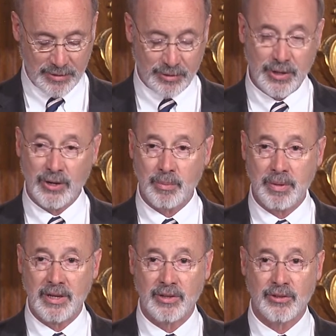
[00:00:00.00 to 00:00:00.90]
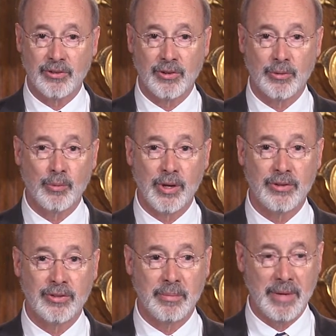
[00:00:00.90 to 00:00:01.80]
that their opinions are the
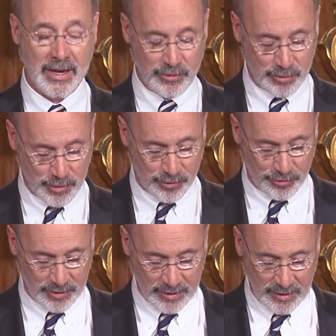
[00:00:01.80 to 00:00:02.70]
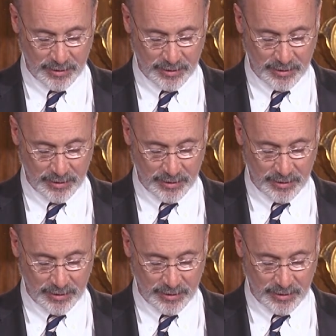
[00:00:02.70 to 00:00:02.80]
ones that matter the most.